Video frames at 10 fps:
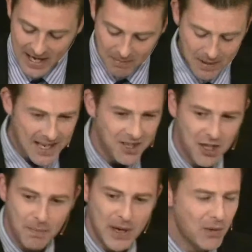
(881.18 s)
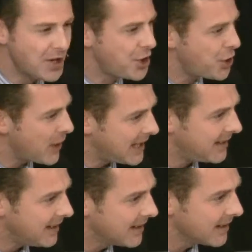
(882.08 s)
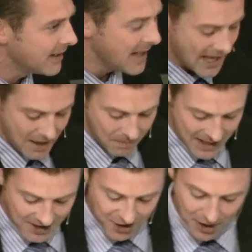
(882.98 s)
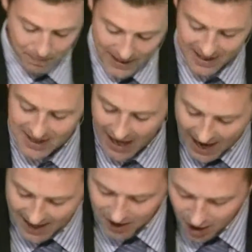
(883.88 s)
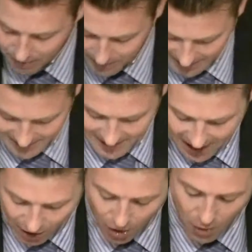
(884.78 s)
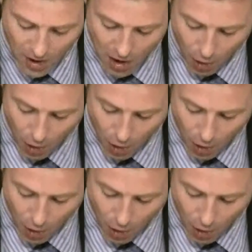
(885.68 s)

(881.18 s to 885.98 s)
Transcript: It means to be restricted. It means to be tied up in a narrow